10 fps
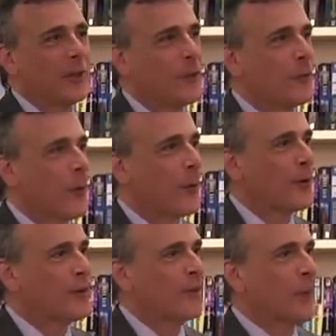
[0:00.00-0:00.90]
look
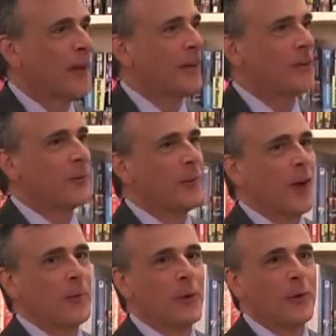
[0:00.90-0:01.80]
forward to spending some
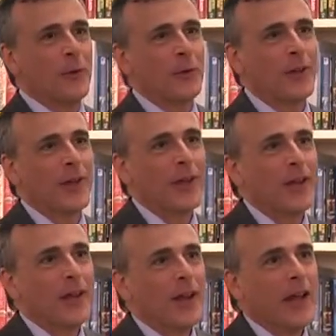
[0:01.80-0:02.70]
time with you
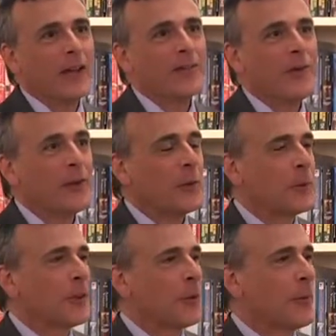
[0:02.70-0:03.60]
and telling you
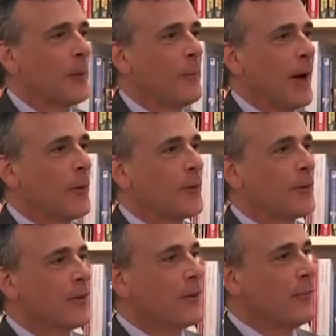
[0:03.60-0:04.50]
a little bit
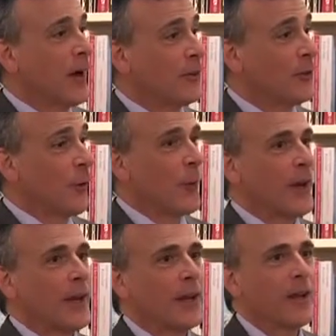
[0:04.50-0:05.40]
about my
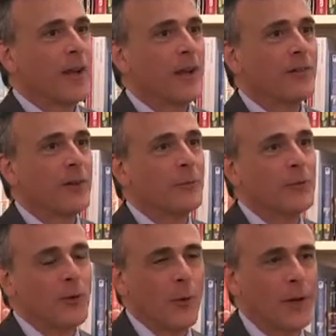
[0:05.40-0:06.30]
story and
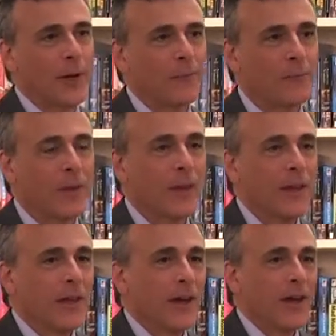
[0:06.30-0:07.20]
Tim's story.
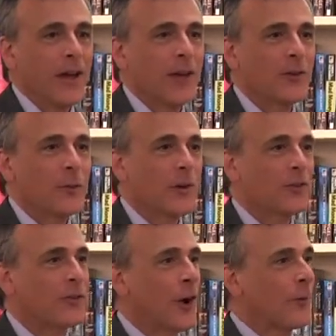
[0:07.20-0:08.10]
I just want to
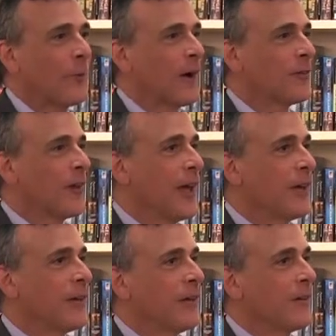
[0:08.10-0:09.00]
start by
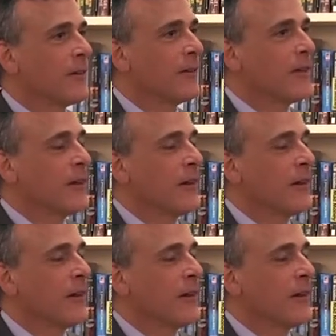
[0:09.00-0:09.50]
saying that